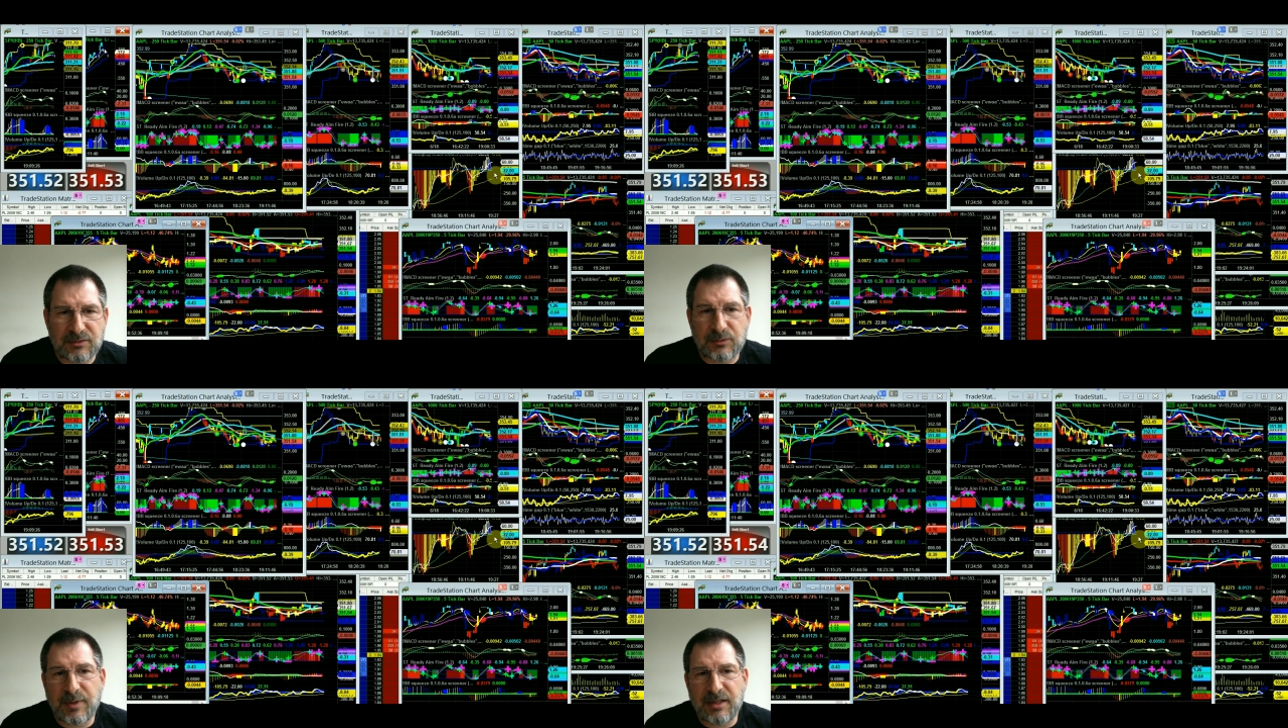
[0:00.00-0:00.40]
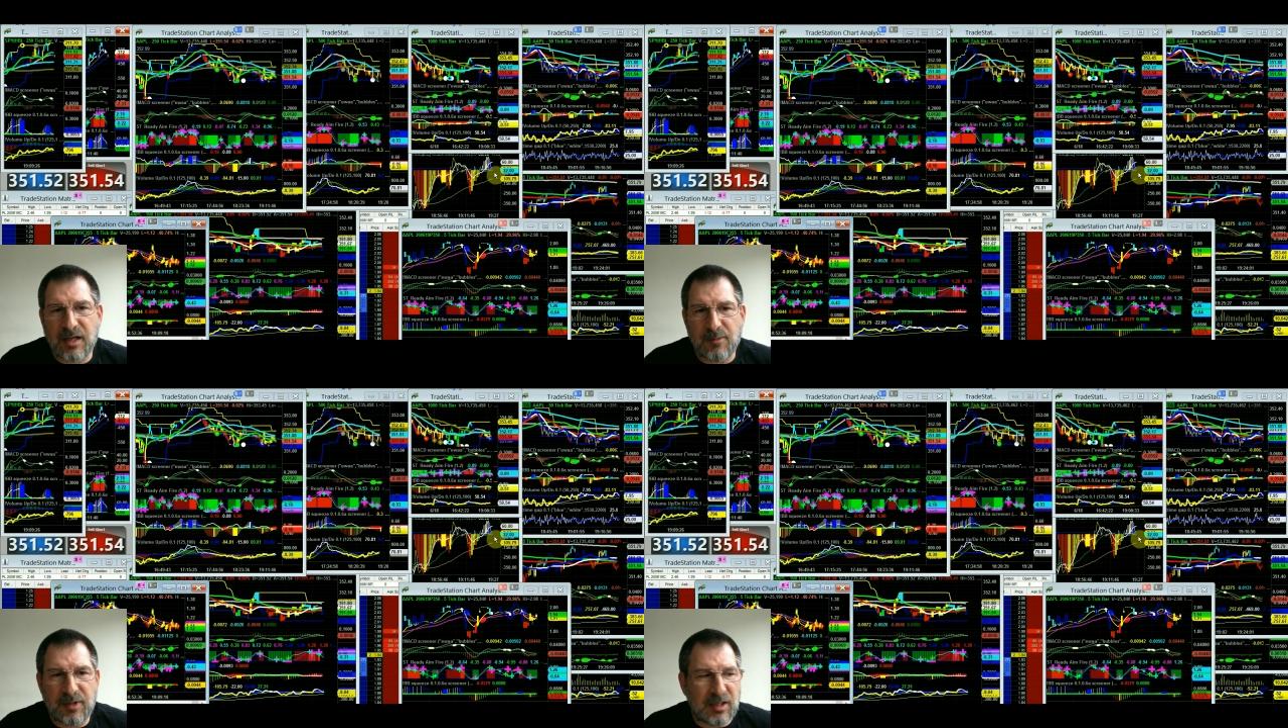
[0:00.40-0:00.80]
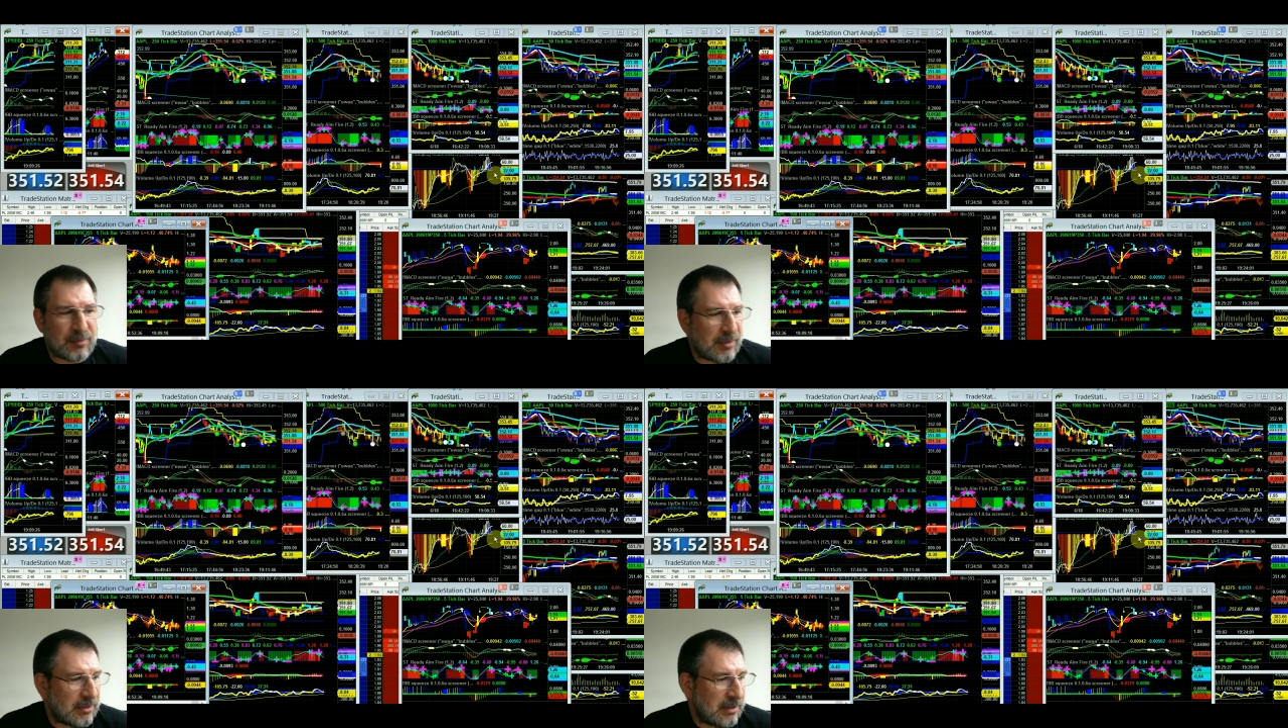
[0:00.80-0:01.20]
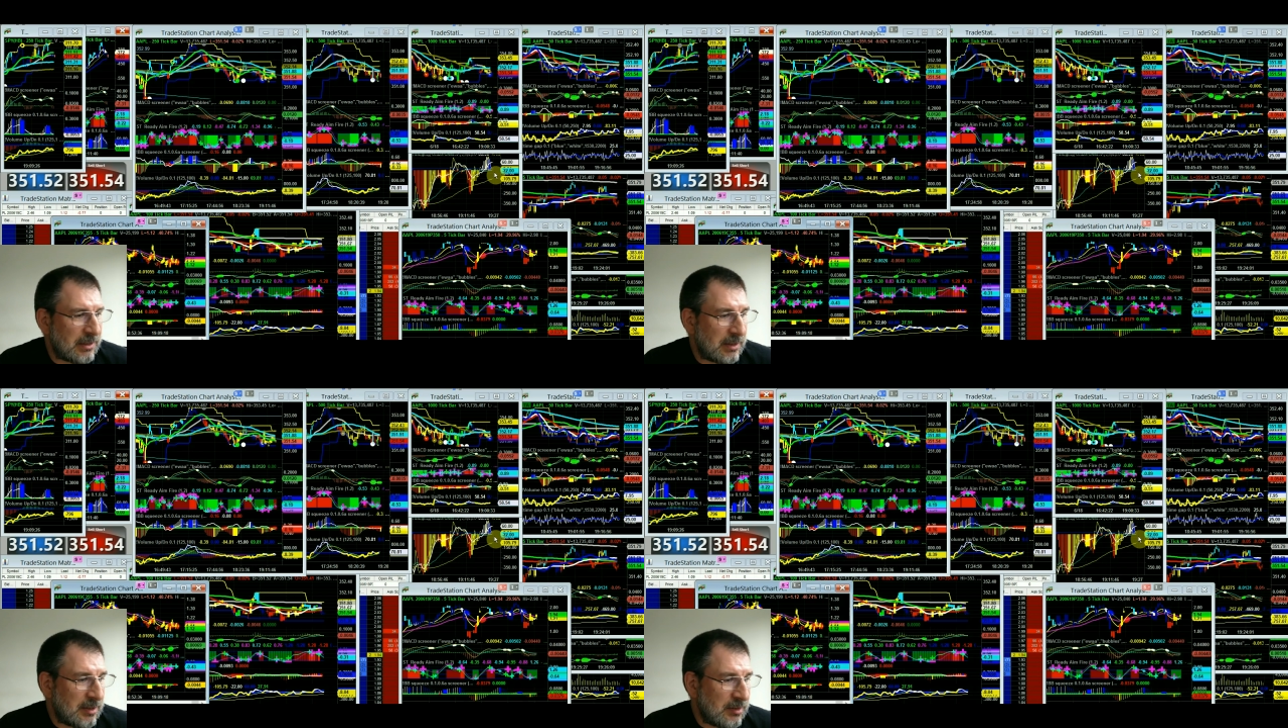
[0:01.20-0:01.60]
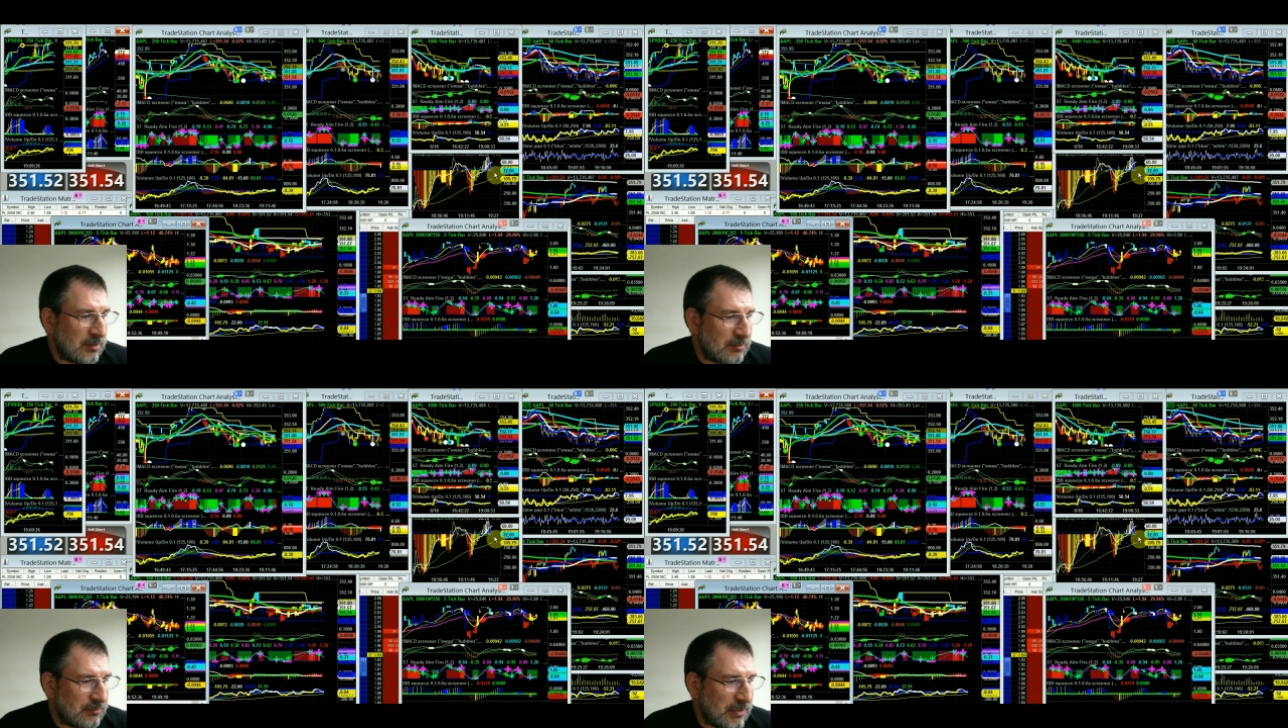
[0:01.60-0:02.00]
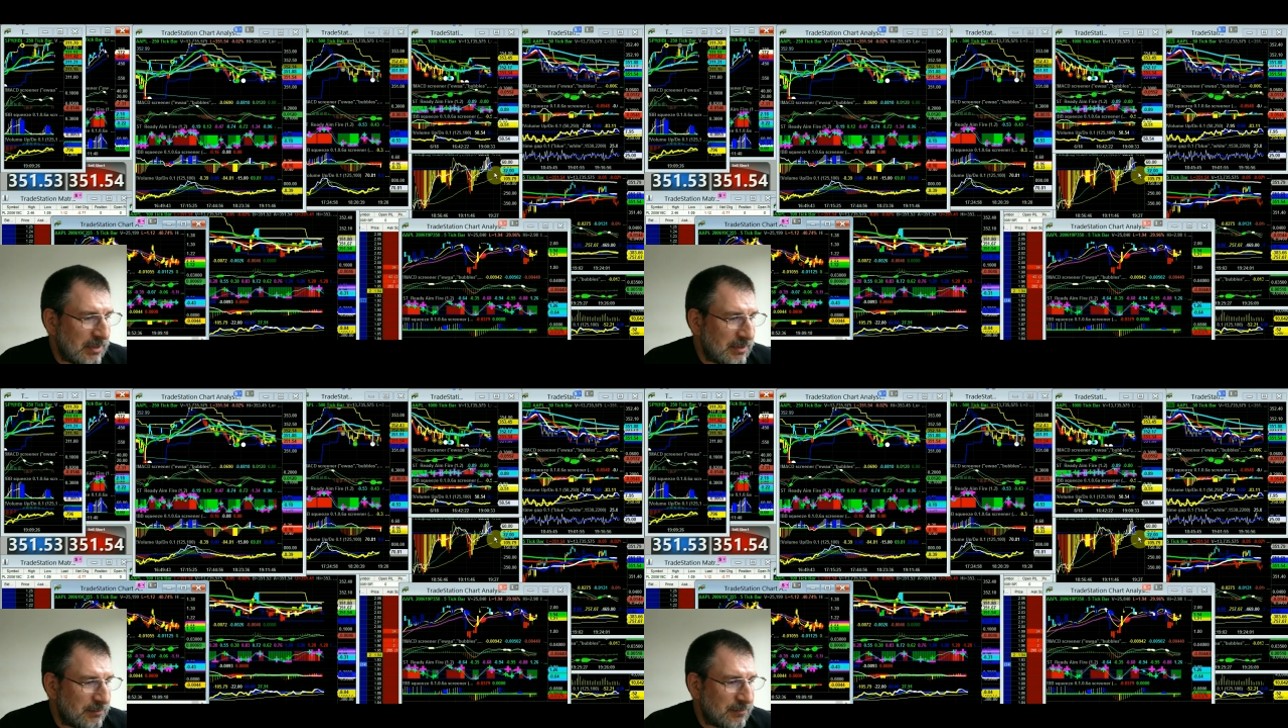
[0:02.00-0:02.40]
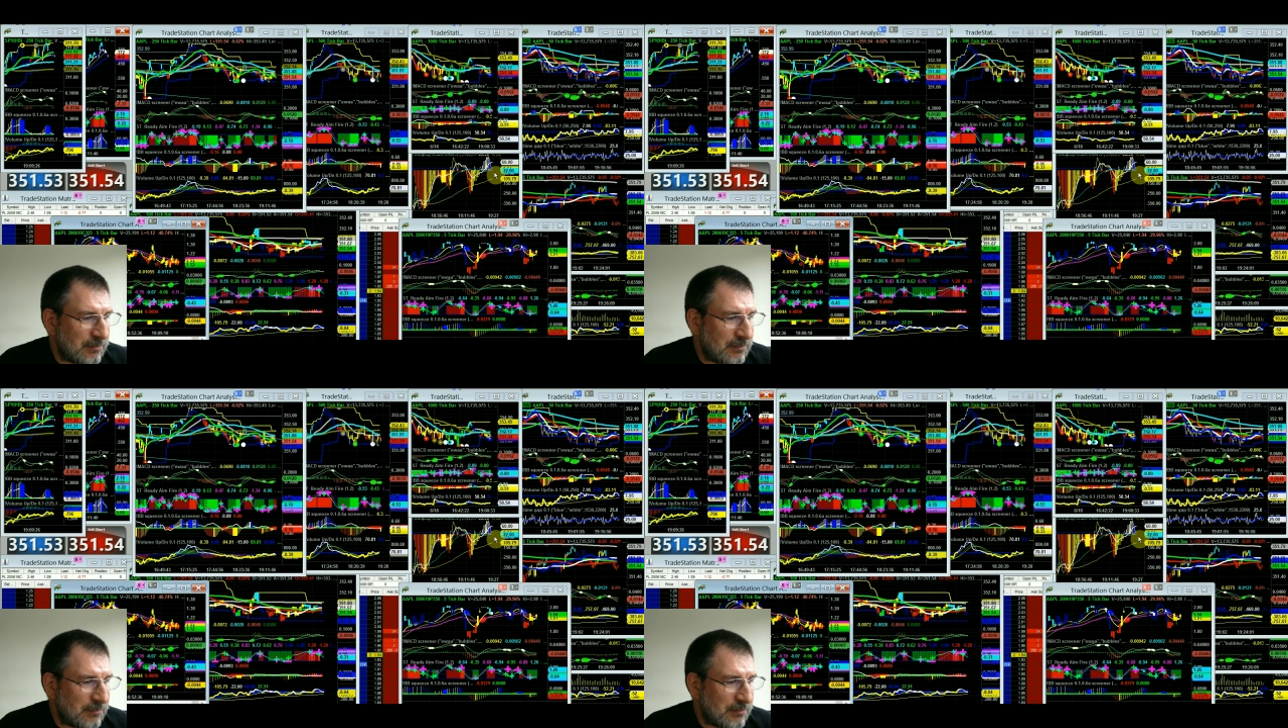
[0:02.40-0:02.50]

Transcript: swing coming up here. But